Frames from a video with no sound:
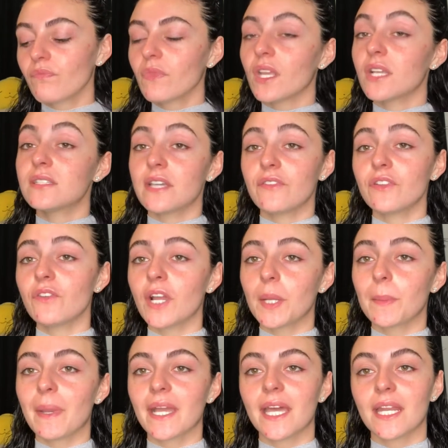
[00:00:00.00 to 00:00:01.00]
definitely
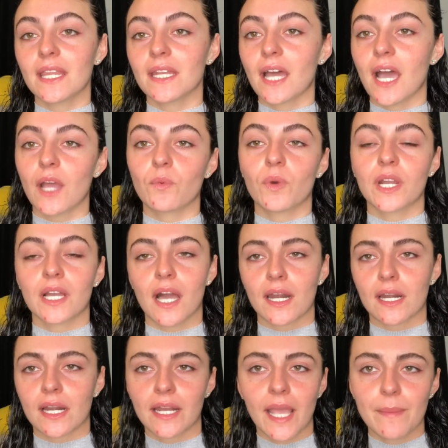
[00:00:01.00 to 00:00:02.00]
recommend getting the 9 one. I got
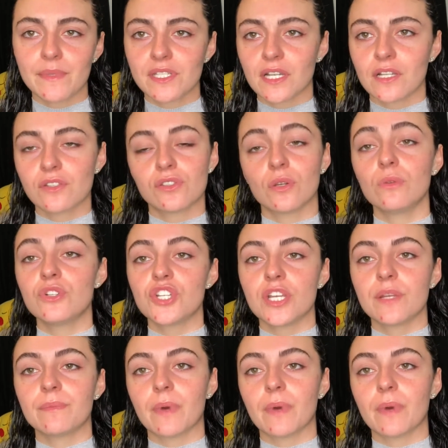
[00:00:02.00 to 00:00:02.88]
it on Amazon, so cheap.